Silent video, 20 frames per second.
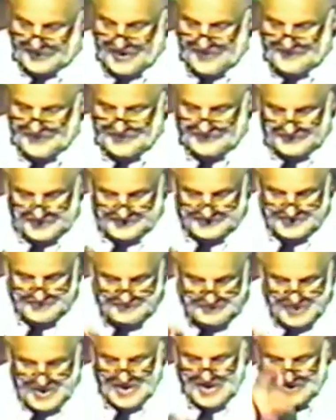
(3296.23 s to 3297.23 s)
everything
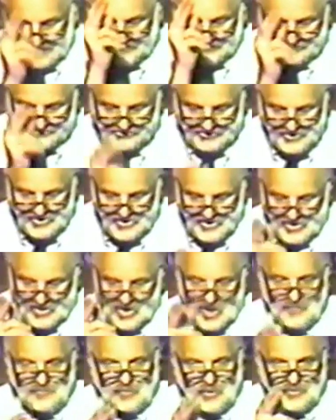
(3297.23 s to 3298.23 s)
depends
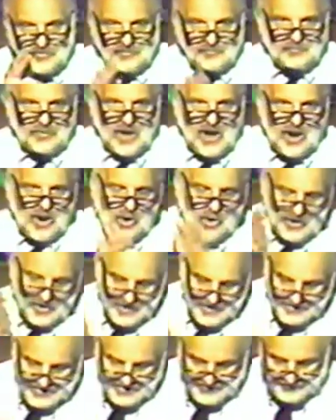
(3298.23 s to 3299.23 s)
upon the power
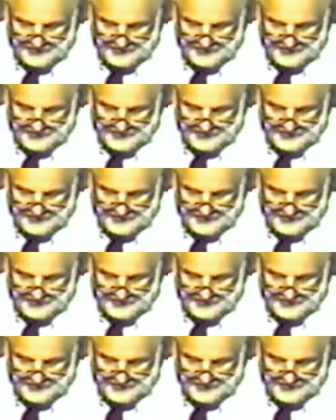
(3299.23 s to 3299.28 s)
and the